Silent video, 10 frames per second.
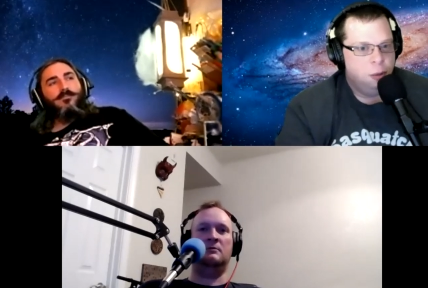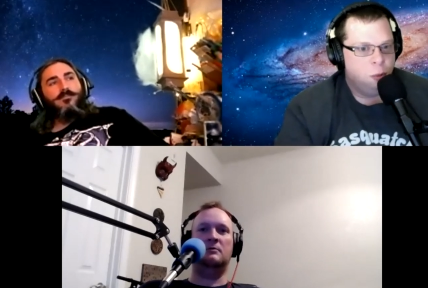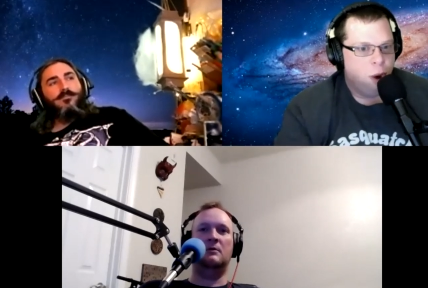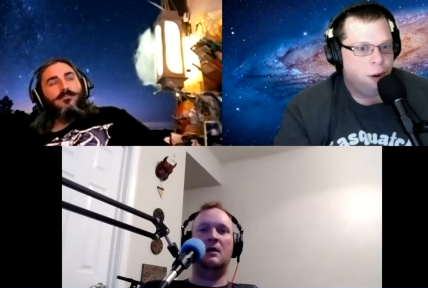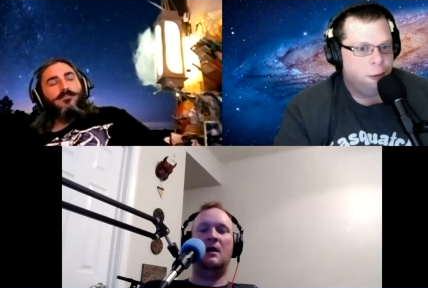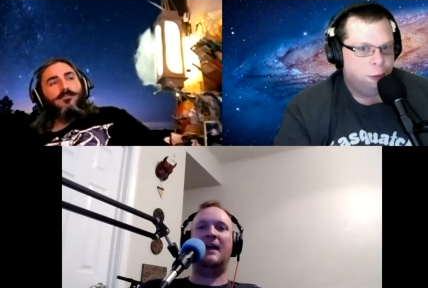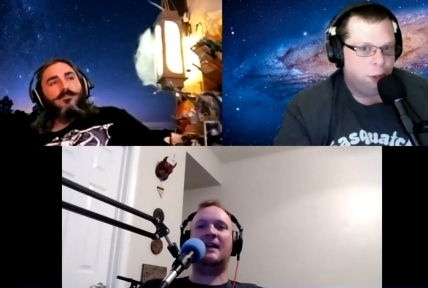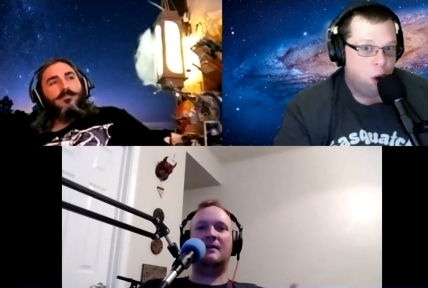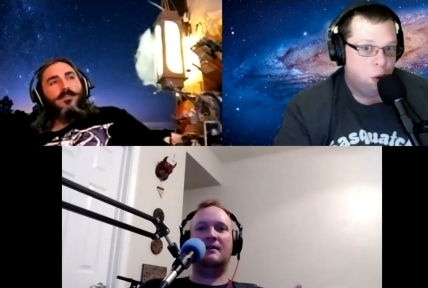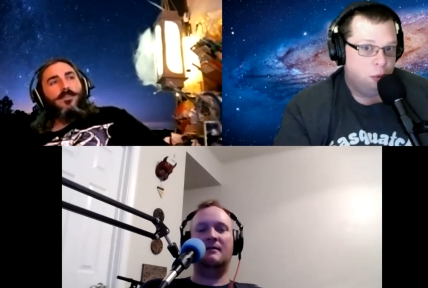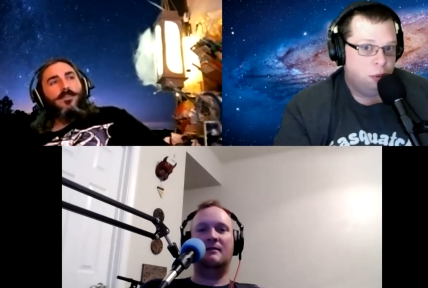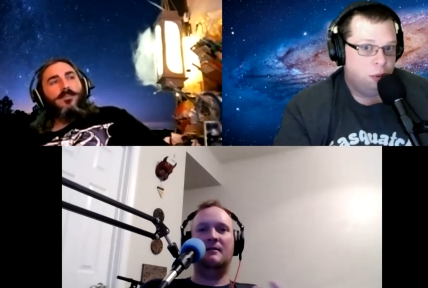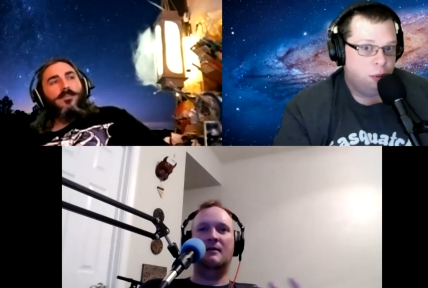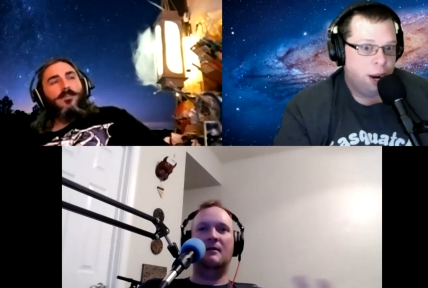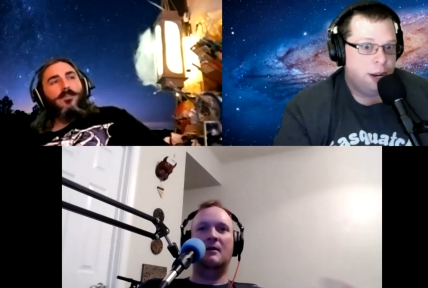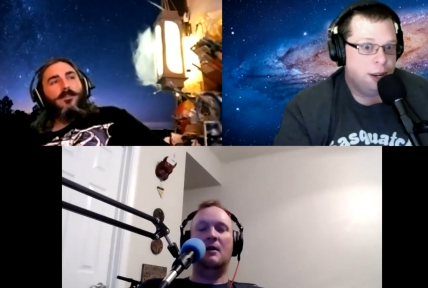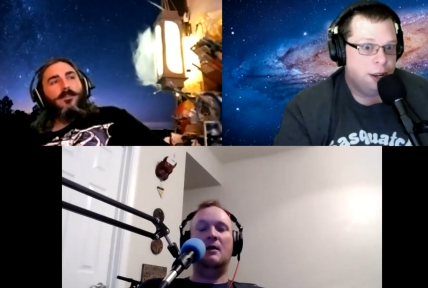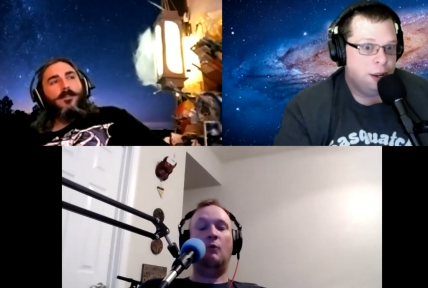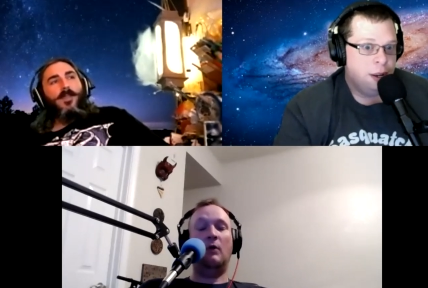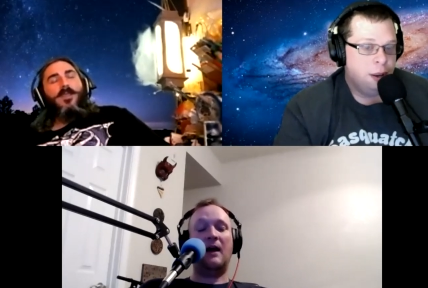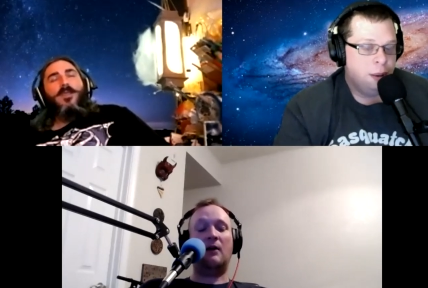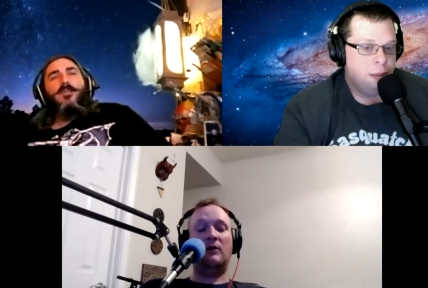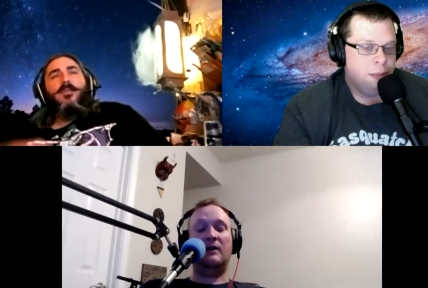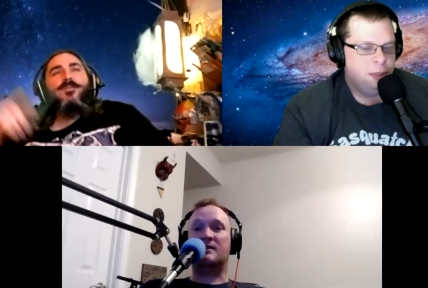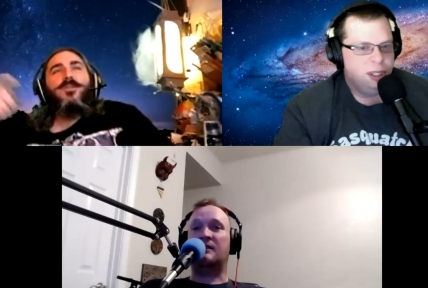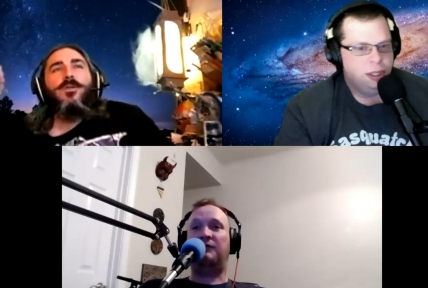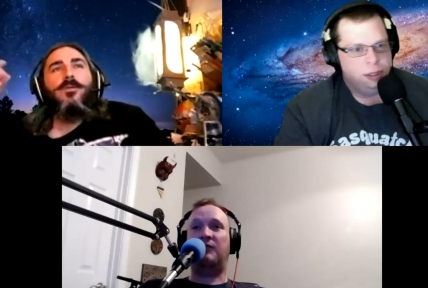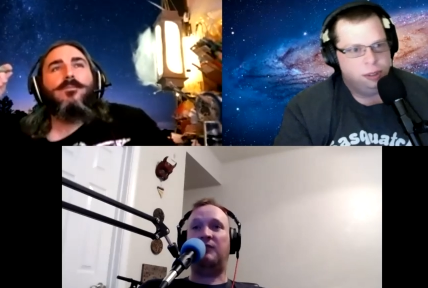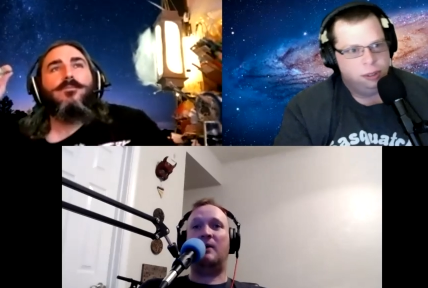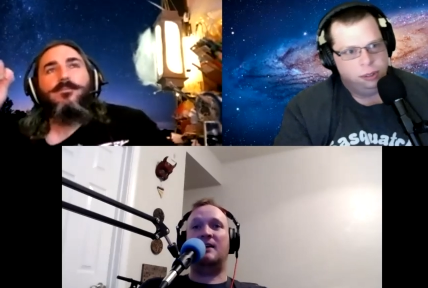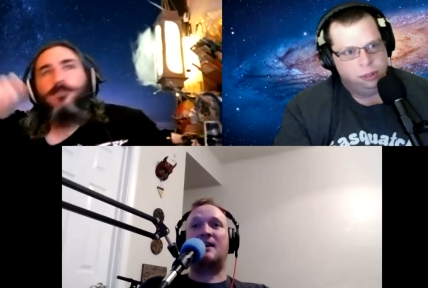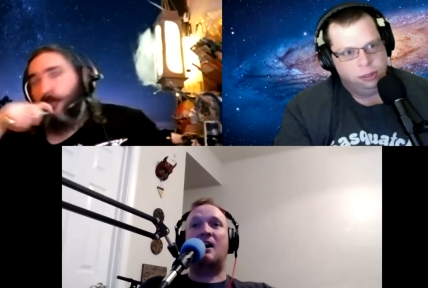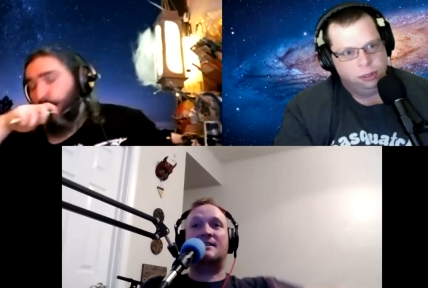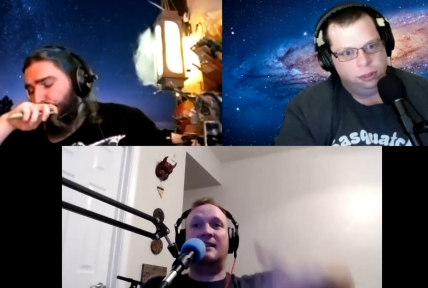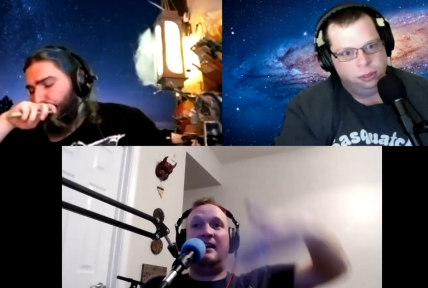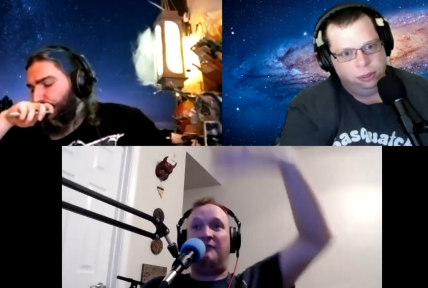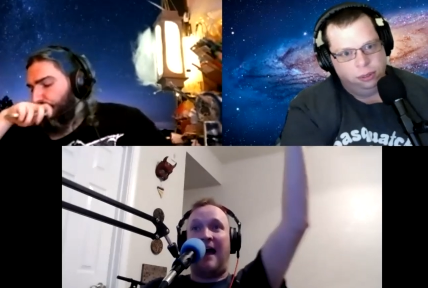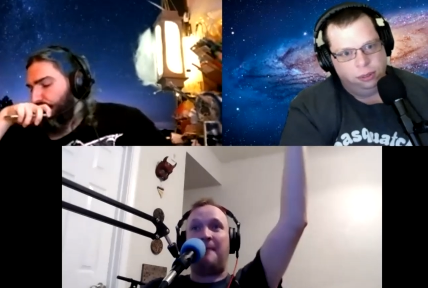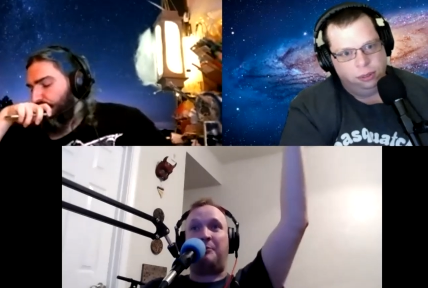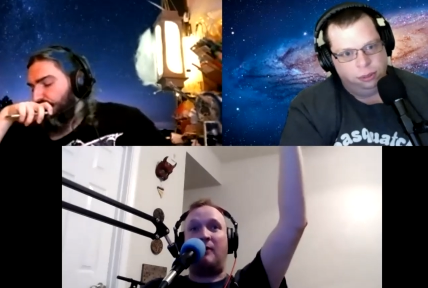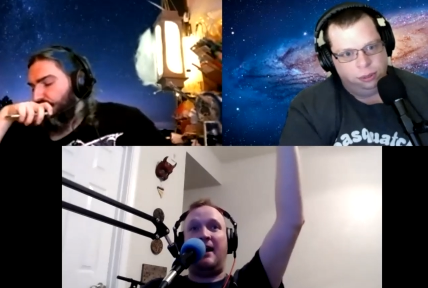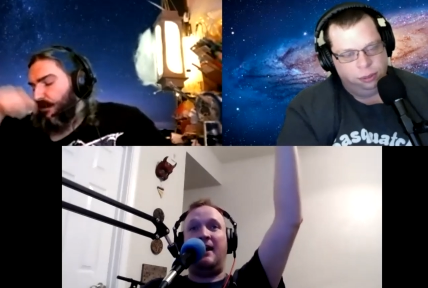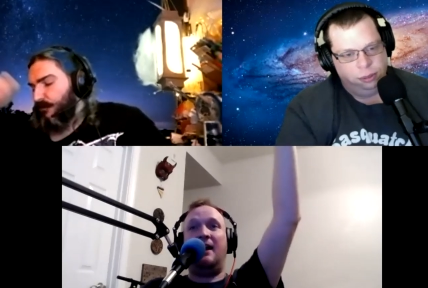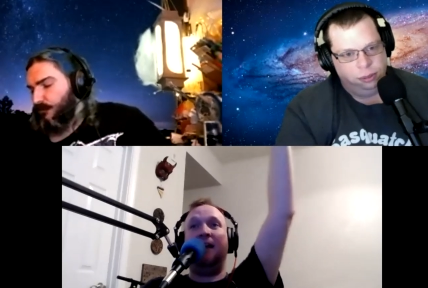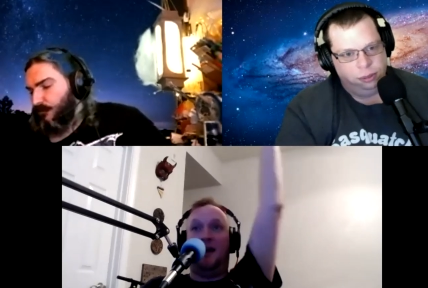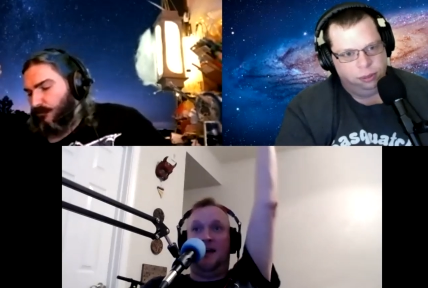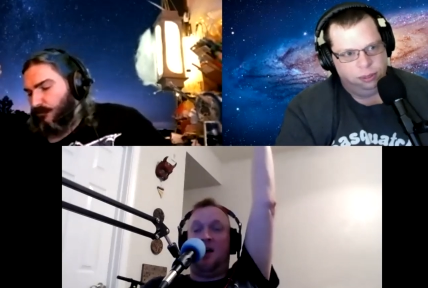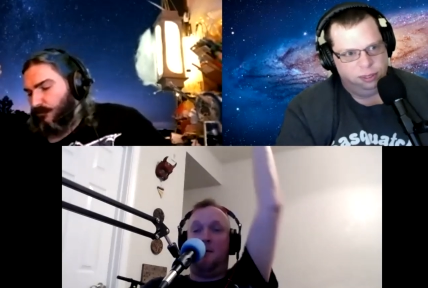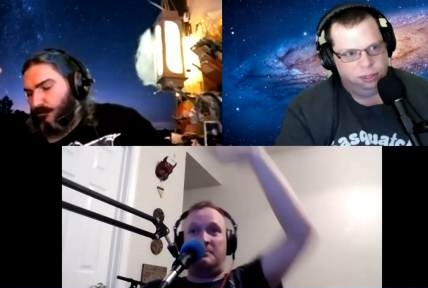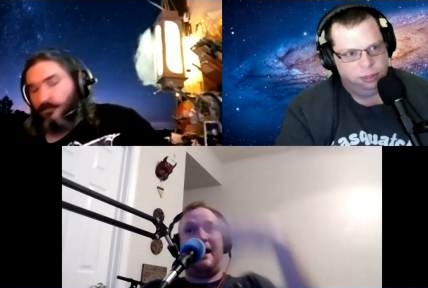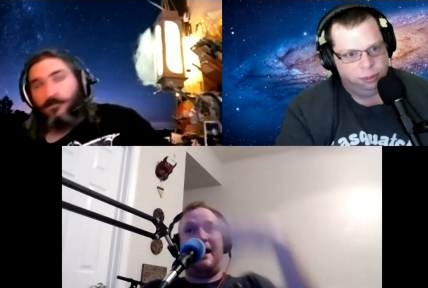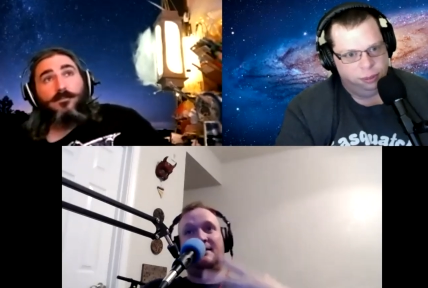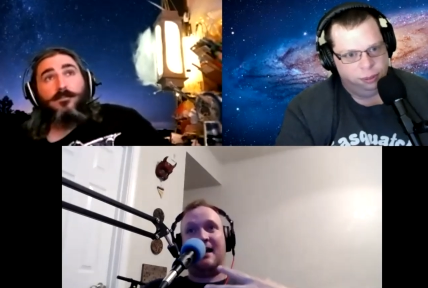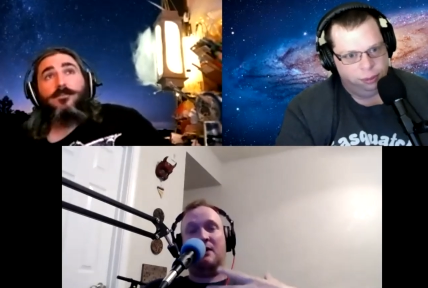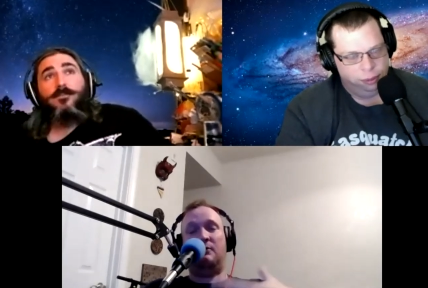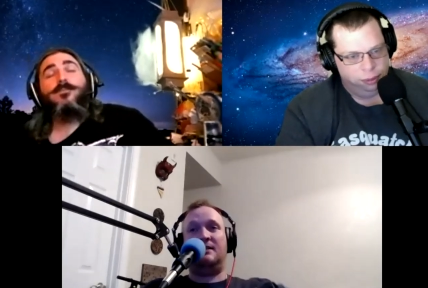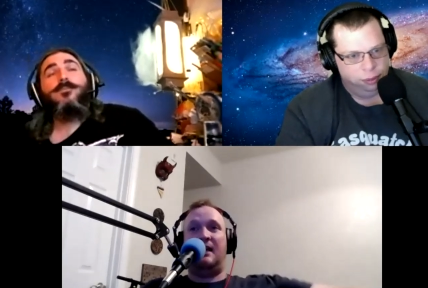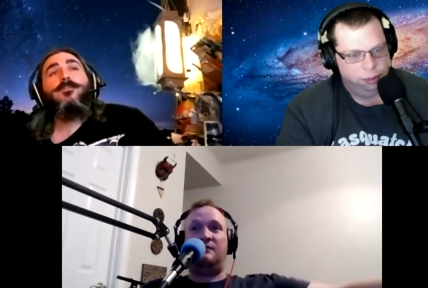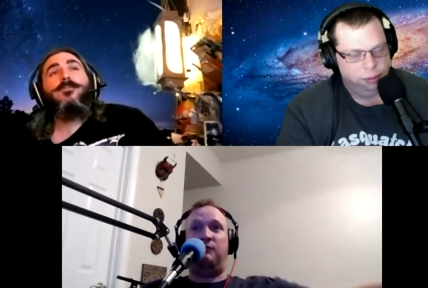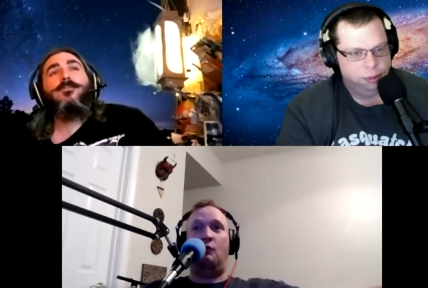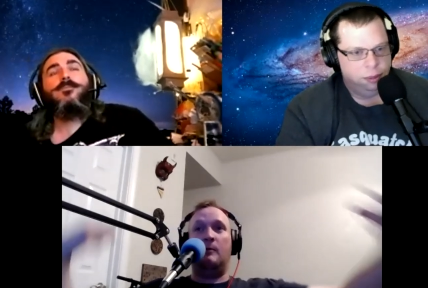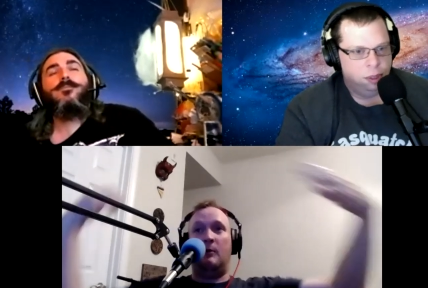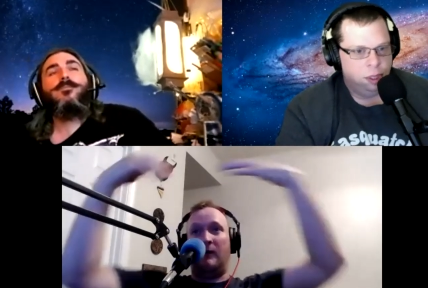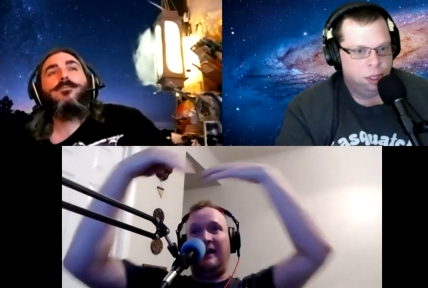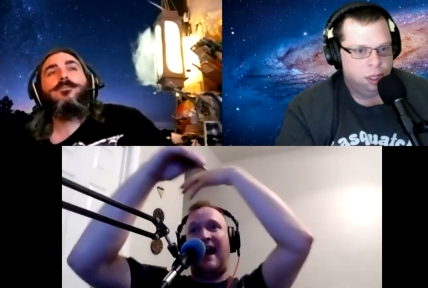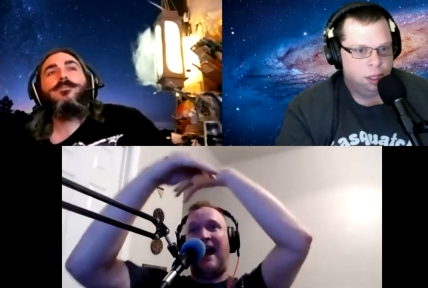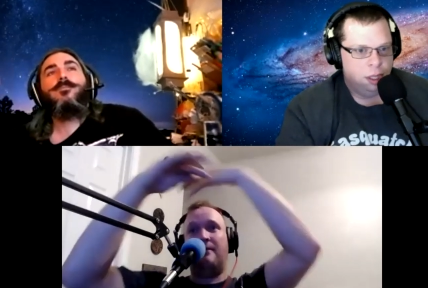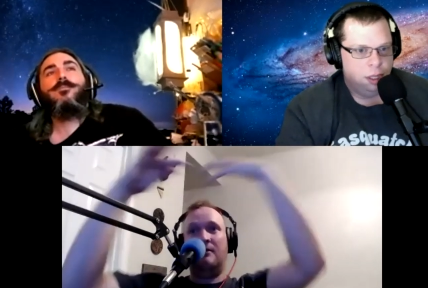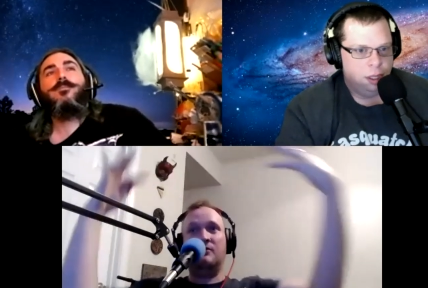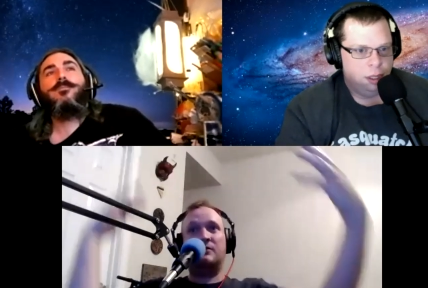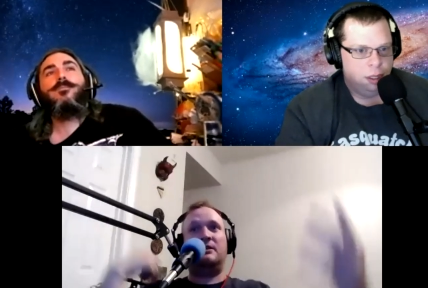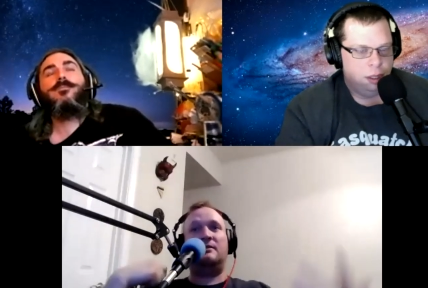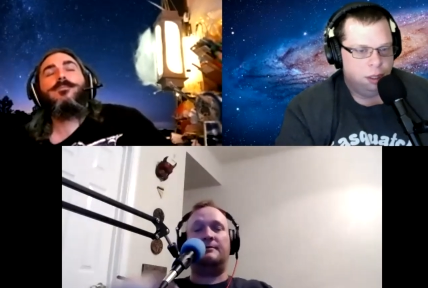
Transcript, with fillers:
Speaker 1: water flows right
Speaker 2: well not only does There's it a, flow but it's constantly evaporating and it comes back down it takes form it regathers it